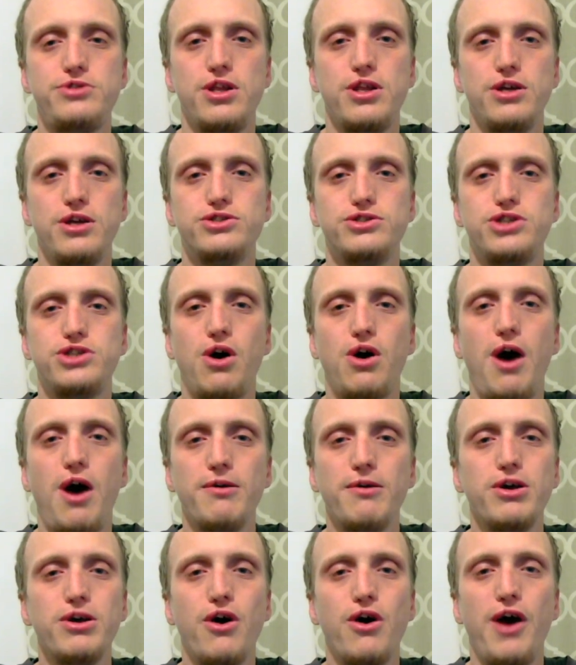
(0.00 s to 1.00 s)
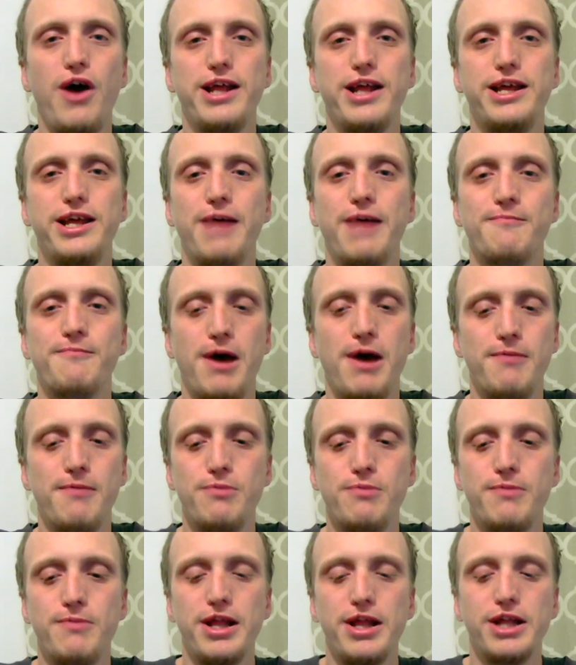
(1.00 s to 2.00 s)
So I'm going to go ahead and get
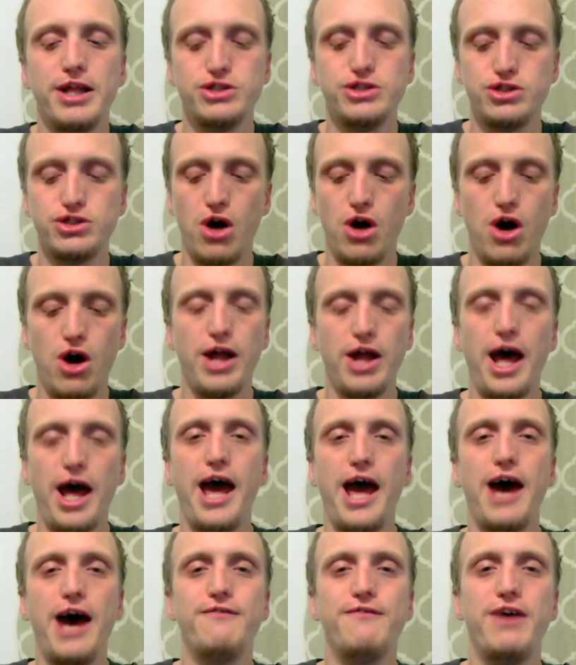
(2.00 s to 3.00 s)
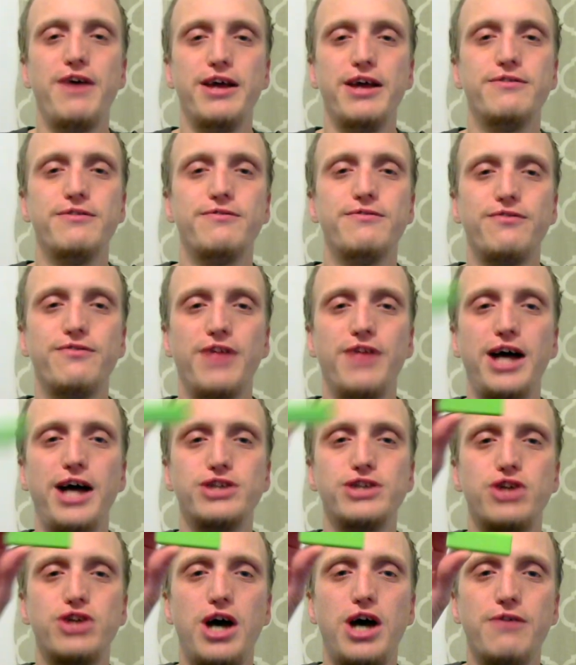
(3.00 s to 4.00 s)
Peppermint installed. I have a
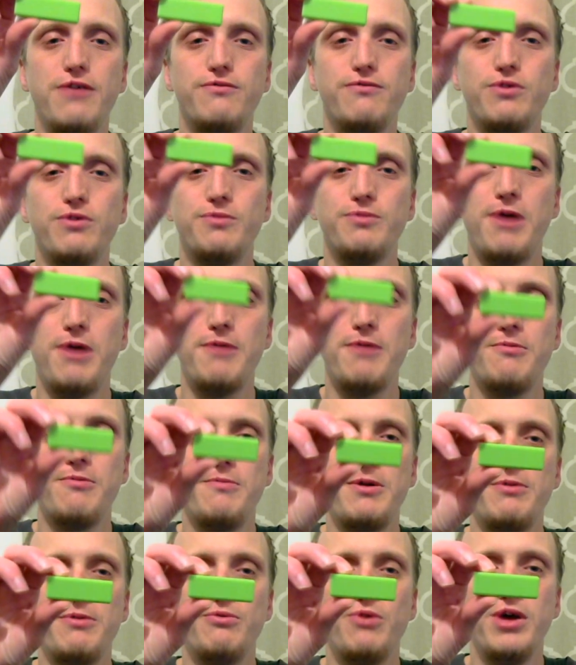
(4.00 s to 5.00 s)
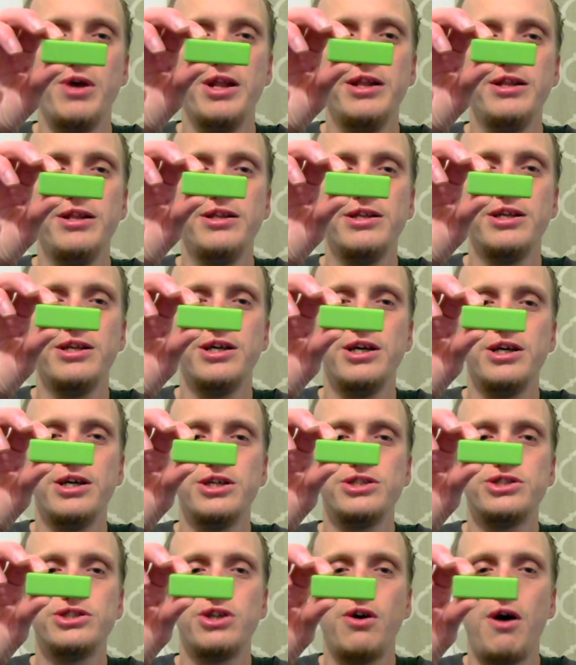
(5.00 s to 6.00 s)
flash drive with Peppermint written,
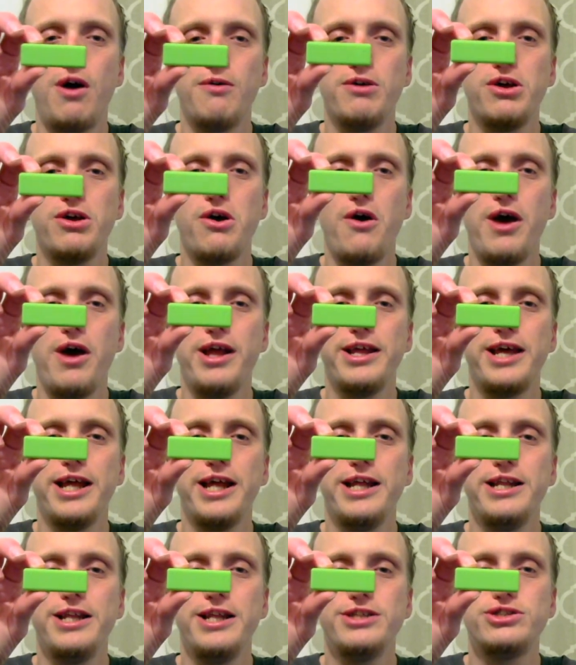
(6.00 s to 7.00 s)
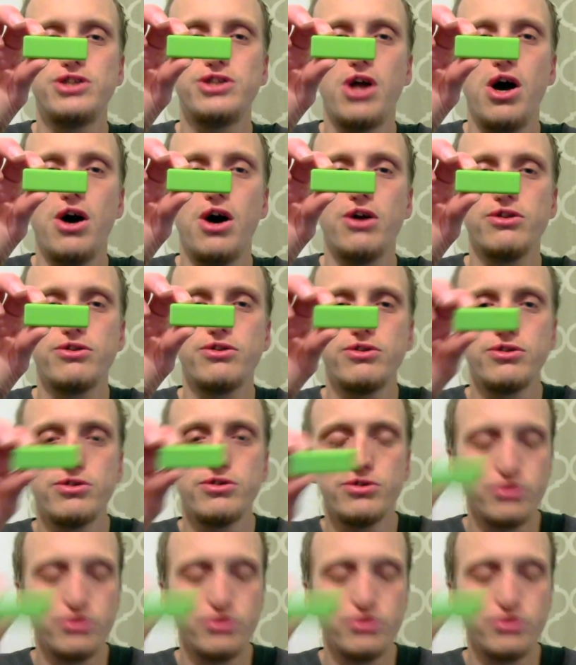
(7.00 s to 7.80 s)
so I'm going to go ahead and get it installed.